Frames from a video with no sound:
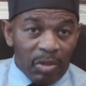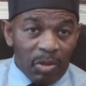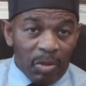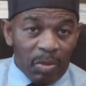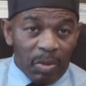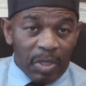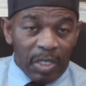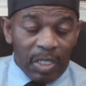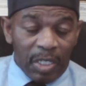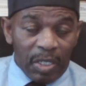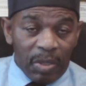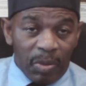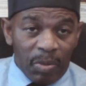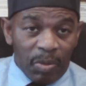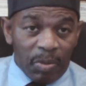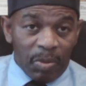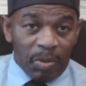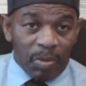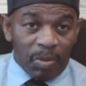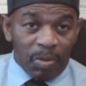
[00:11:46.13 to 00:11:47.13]

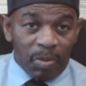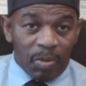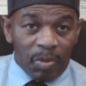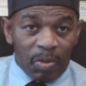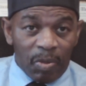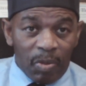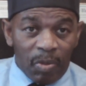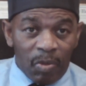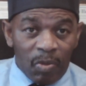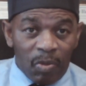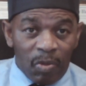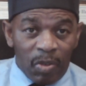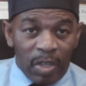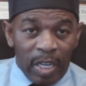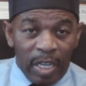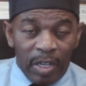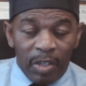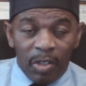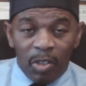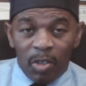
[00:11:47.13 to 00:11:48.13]
she
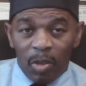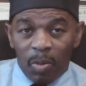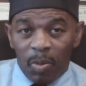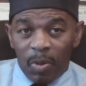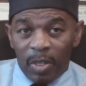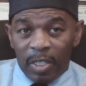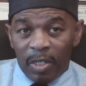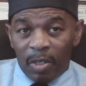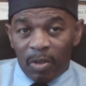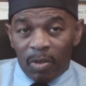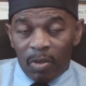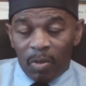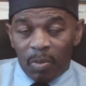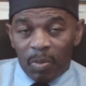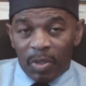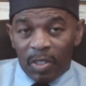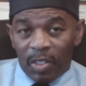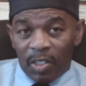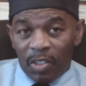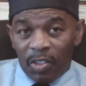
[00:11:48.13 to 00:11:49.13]
got into a political
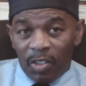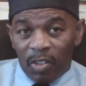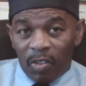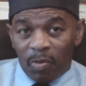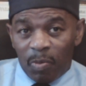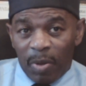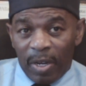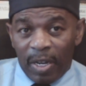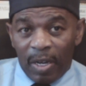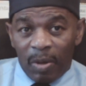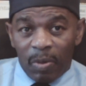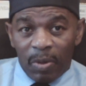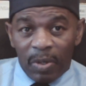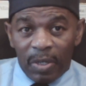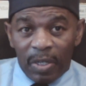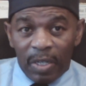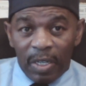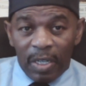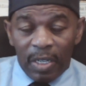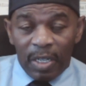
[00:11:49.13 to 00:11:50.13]
position of power.
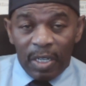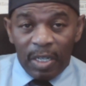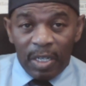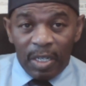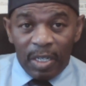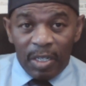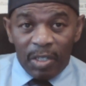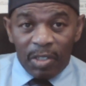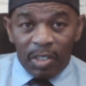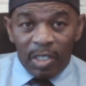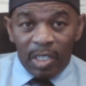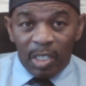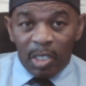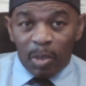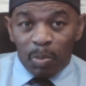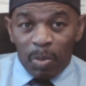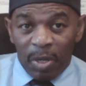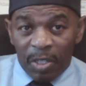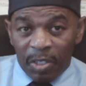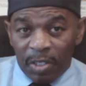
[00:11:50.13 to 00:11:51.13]
She has
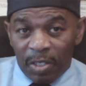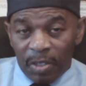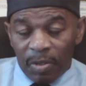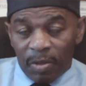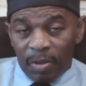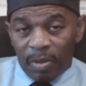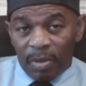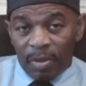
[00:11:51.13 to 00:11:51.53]
sponsored